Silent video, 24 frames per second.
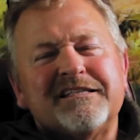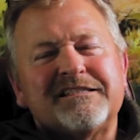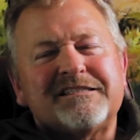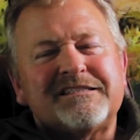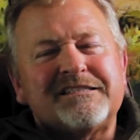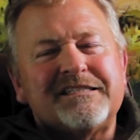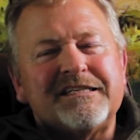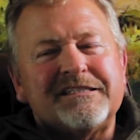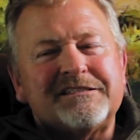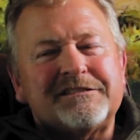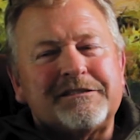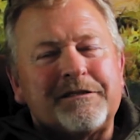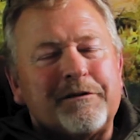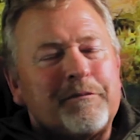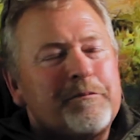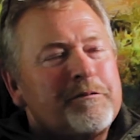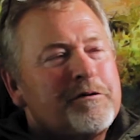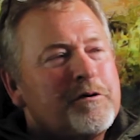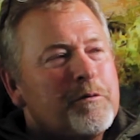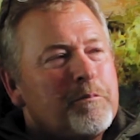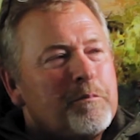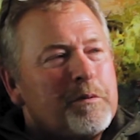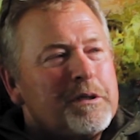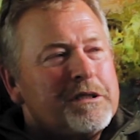the system
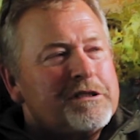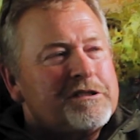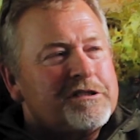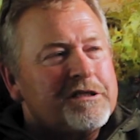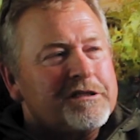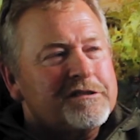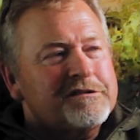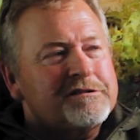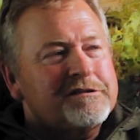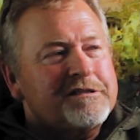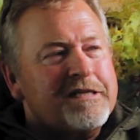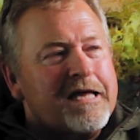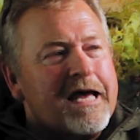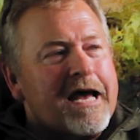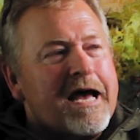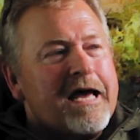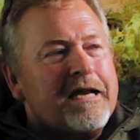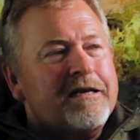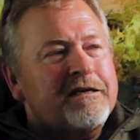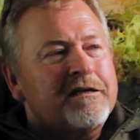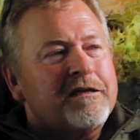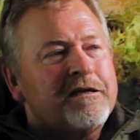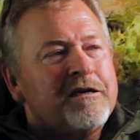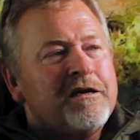to be just
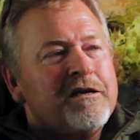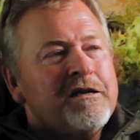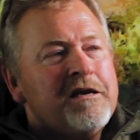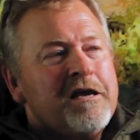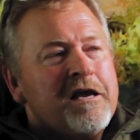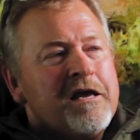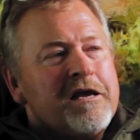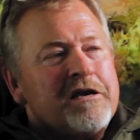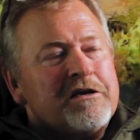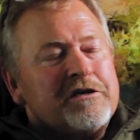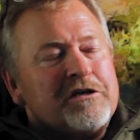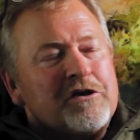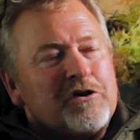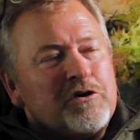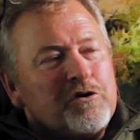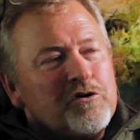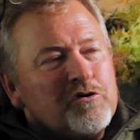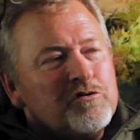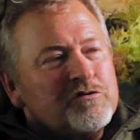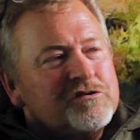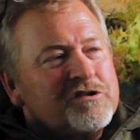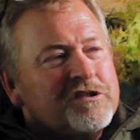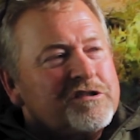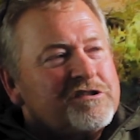that. You
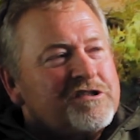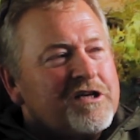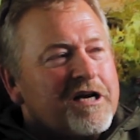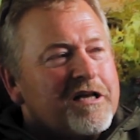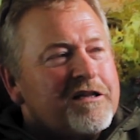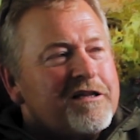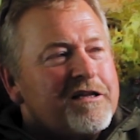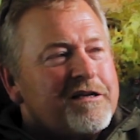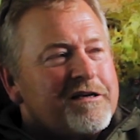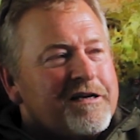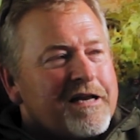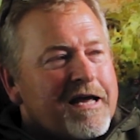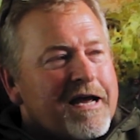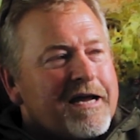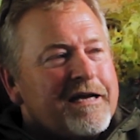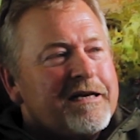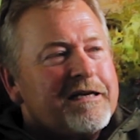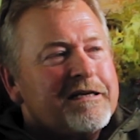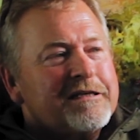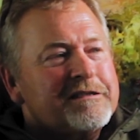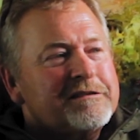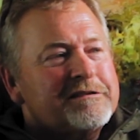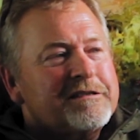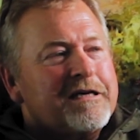use the gel at night
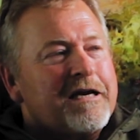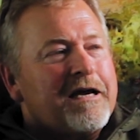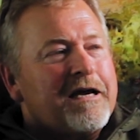as